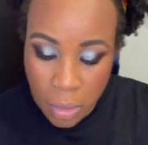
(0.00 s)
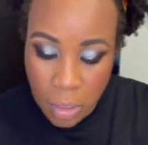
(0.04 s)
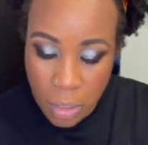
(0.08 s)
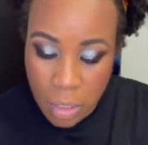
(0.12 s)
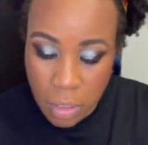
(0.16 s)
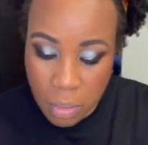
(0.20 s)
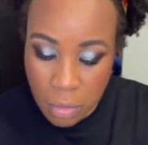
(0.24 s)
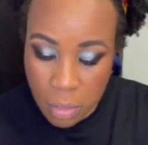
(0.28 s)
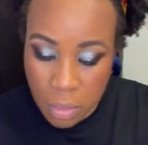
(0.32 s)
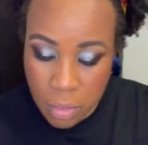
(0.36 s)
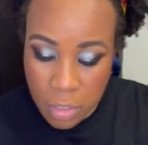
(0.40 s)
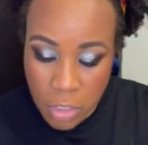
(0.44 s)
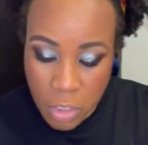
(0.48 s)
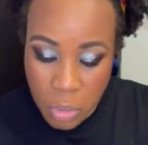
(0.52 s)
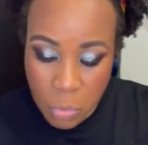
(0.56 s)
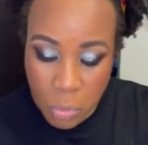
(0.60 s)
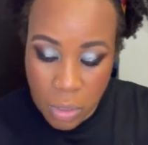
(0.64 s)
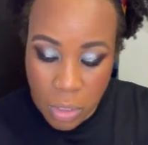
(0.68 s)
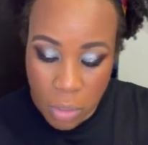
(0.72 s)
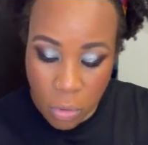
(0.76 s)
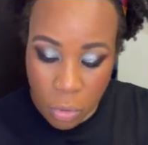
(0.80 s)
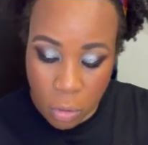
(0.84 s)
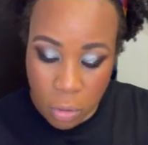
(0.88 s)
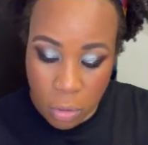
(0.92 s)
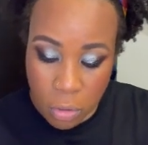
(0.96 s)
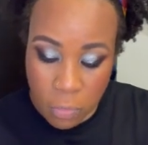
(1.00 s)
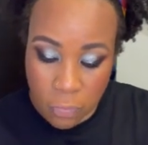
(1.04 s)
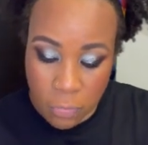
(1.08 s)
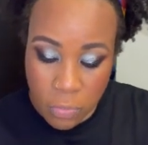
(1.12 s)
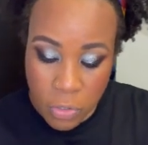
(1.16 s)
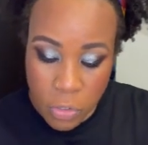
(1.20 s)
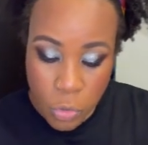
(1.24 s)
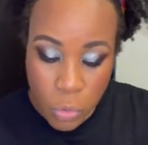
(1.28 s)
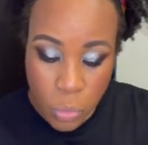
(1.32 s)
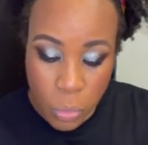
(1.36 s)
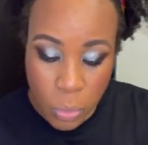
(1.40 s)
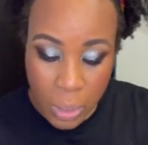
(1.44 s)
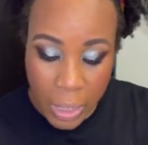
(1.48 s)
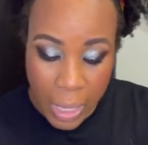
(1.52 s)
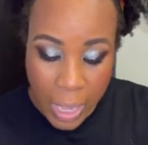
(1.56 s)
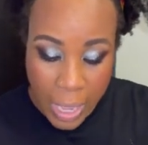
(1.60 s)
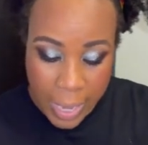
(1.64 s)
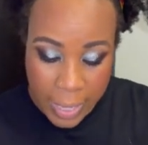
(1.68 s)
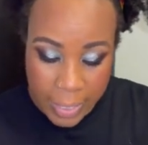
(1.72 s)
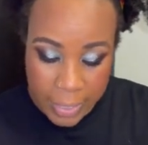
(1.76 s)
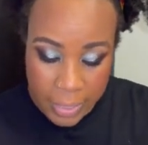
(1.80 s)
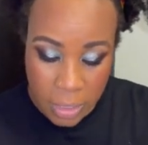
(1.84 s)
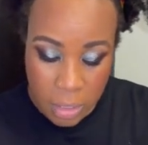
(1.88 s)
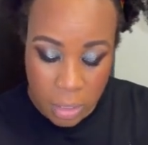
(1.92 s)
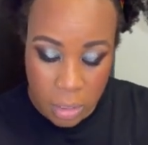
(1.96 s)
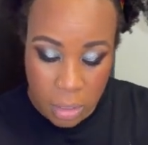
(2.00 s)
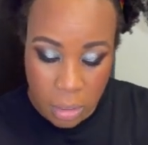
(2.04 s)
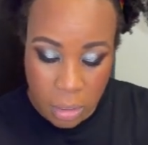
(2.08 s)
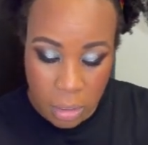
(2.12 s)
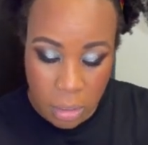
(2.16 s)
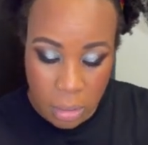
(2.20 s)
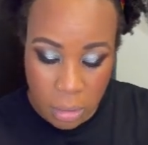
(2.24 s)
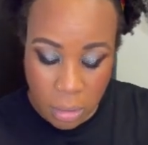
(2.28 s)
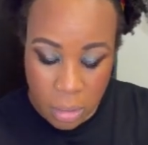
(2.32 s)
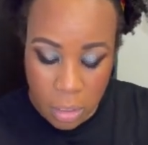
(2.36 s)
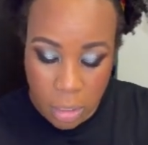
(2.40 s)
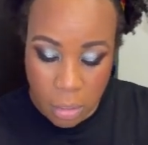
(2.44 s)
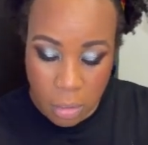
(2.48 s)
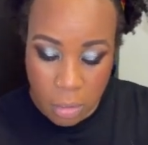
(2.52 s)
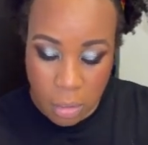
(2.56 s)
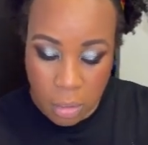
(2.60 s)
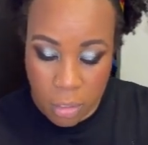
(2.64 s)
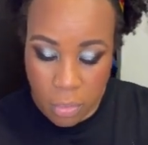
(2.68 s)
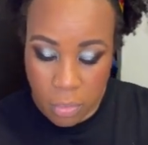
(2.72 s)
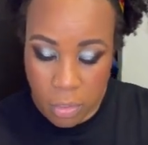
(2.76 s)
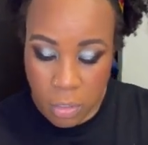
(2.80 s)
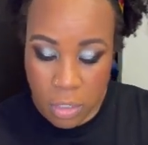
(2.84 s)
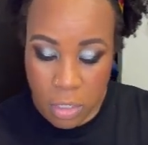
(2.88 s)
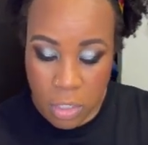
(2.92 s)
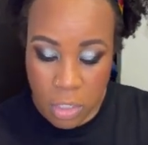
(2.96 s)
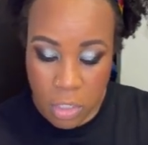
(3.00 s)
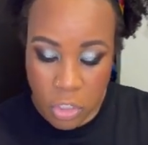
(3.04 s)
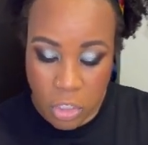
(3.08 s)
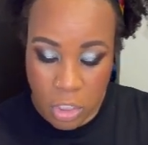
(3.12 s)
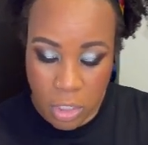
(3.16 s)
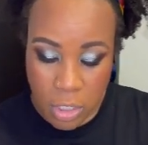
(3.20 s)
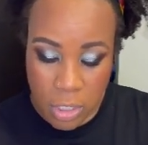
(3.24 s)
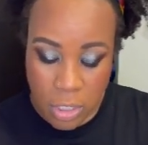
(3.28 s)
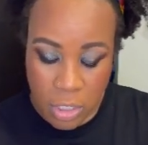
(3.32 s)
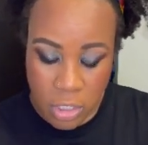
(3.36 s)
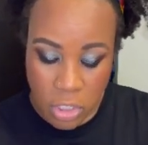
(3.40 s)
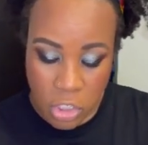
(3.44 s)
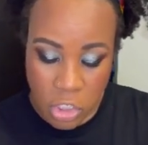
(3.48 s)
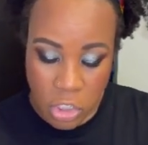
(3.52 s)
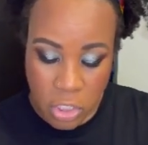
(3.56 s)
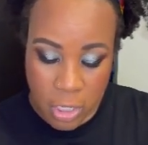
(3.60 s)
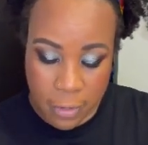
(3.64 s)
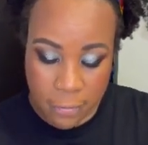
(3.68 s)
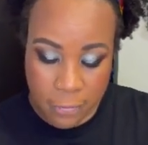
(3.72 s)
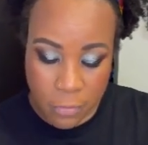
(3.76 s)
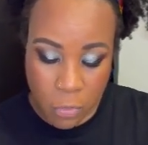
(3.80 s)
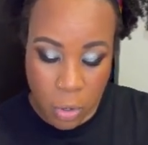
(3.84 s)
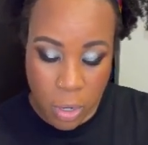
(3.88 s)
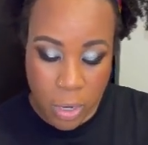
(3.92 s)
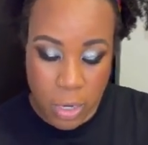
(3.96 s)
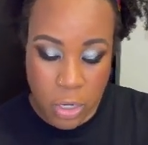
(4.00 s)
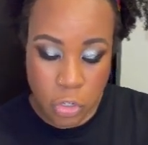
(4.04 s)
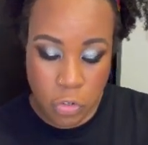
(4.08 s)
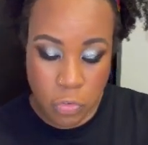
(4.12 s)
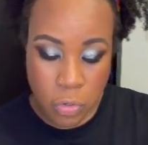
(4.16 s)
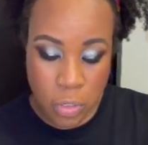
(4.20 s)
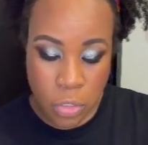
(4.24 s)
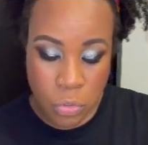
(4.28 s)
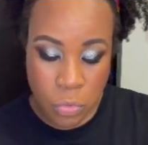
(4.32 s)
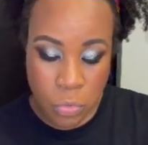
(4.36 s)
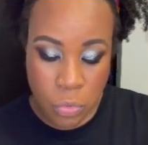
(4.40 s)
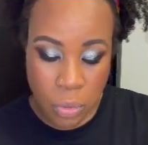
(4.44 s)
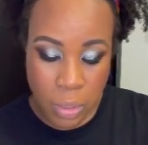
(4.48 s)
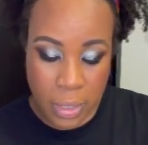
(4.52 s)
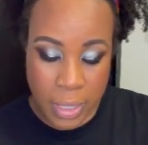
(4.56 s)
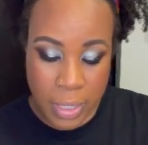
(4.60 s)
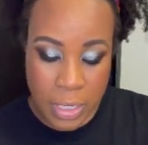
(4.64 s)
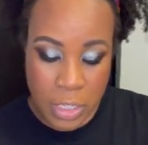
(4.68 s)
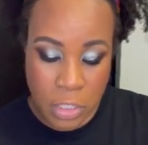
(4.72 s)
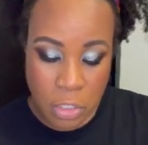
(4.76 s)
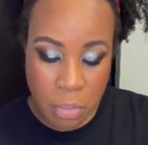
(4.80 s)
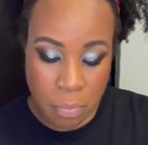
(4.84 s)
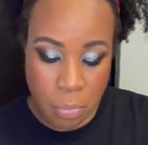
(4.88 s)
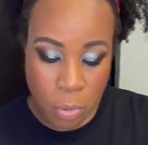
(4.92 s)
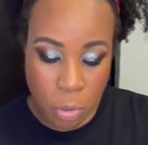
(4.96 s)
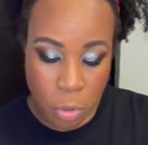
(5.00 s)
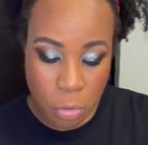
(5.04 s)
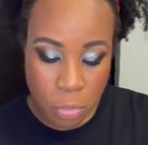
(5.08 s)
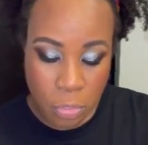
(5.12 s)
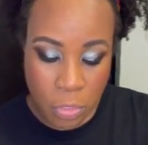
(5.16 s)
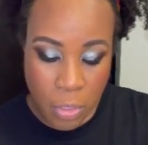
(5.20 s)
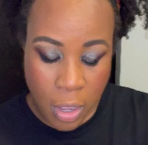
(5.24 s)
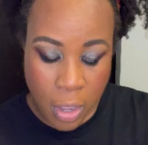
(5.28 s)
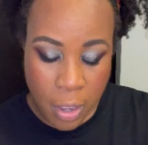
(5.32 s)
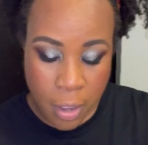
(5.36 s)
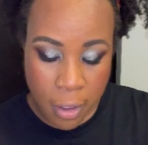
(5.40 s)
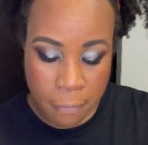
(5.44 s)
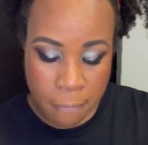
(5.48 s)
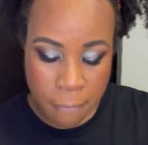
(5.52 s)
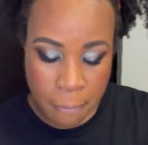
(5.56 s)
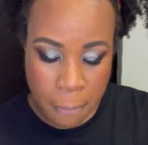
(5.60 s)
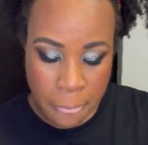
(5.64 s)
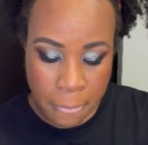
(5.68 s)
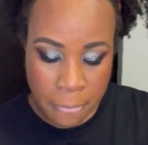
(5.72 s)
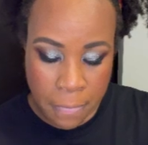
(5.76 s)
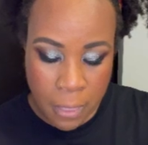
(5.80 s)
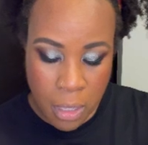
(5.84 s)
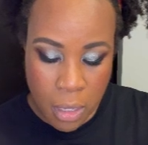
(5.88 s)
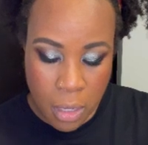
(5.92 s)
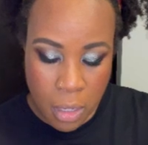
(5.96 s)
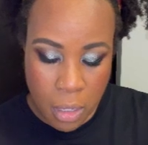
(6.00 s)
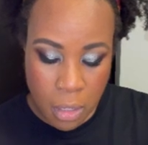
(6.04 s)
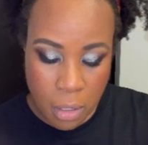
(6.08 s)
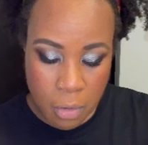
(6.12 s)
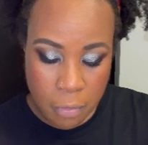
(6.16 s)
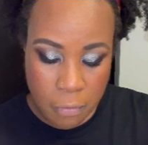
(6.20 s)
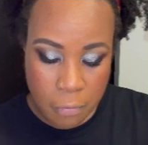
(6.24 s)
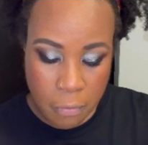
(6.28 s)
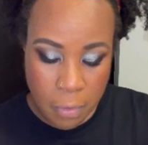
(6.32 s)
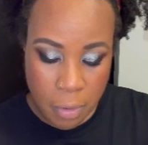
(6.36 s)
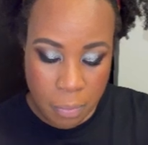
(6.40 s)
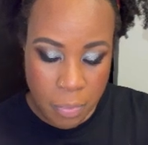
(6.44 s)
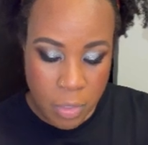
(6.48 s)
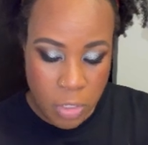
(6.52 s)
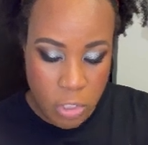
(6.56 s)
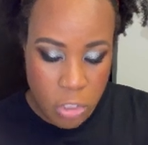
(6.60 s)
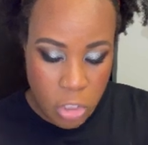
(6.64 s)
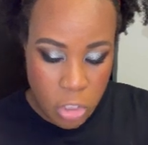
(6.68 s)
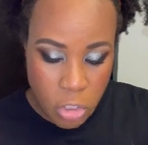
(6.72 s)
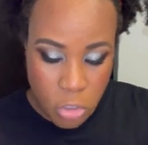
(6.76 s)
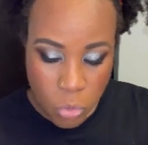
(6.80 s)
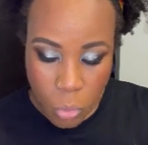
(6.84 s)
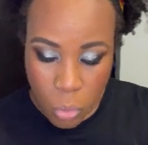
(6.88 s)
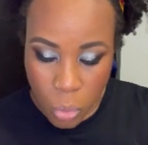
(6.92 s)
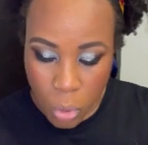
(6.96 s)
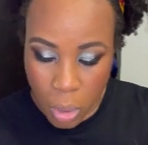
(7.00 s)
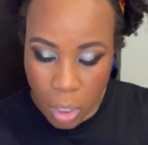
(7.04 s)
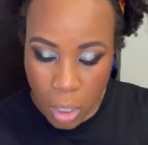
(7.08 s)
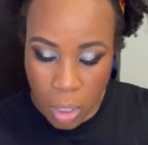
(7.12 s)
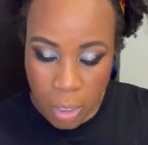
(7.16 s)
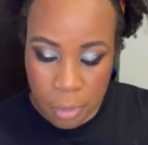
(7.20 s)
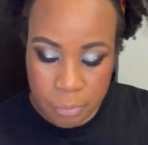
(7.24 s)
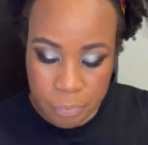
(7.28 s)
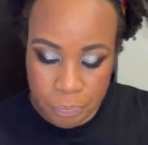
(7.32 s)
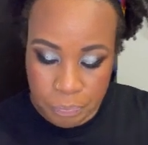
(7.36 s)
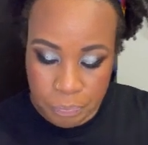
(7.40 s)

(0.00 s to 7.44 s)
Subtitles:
Either this one or Nude Line. Then this is shade 400, Nude Line. These are both from the Dior.